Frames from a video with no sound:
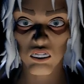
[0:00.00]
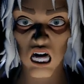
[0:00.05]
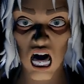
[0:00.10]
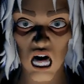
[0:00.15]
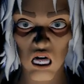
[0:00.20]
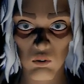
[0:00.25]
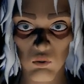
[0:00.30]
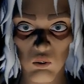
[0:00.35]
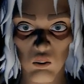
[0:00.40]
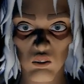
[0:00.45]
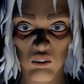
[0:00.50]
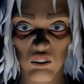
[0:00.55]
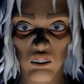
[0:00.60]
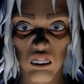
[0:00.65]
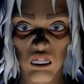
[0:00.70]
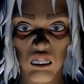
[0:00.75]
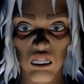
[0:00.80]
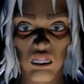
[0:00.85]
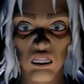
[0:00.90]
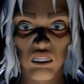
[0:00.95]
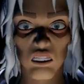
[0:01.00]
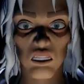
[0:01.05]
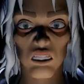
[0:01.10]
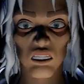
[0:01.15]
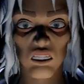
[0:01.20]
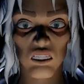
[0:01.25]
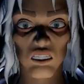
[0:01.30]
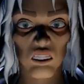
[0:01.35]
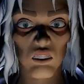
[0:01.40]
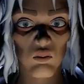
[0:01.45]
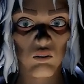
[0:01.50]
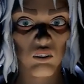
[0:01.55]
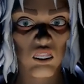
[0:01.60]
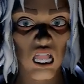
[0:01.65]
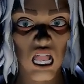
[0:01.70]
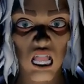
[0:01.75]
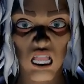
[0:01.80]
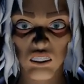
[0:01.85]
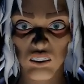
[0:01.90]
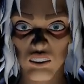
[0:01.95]
Darren, you
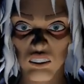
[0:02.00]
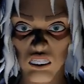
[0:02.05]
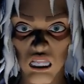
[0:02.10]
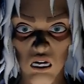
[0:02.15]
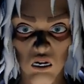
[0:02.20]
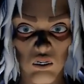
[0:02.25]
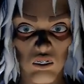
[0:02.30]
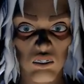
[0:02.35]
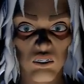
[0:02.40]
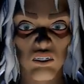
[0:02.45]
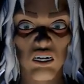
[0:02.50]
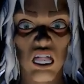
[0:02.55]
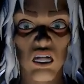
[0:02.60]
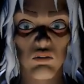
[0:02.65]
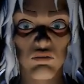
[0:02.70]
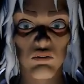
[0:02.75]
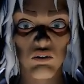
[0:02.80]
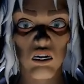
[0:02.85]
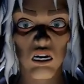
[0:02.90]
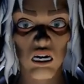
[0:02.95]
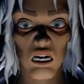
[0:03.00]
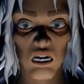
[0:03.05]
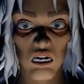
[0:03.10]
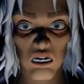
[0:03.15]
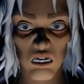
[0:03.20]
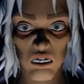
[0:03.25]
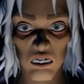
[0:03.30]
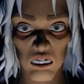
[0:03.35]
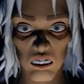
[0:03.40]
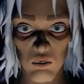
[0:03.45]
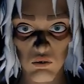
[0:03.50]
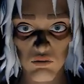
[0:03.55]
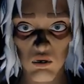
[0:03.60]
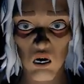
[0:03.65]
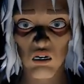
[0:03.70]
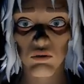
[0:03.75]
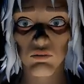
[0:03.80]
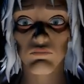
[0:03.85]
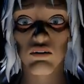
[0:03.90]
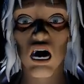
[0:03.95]
can't kill yourself. You've
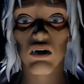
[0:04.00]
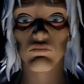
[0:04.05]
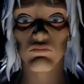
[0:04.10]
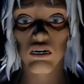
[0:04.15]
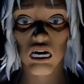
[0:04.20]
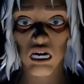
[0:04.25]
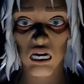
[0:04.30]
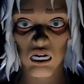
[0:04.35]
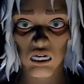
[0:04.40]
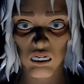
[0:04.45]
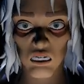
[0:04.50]
got a puppy.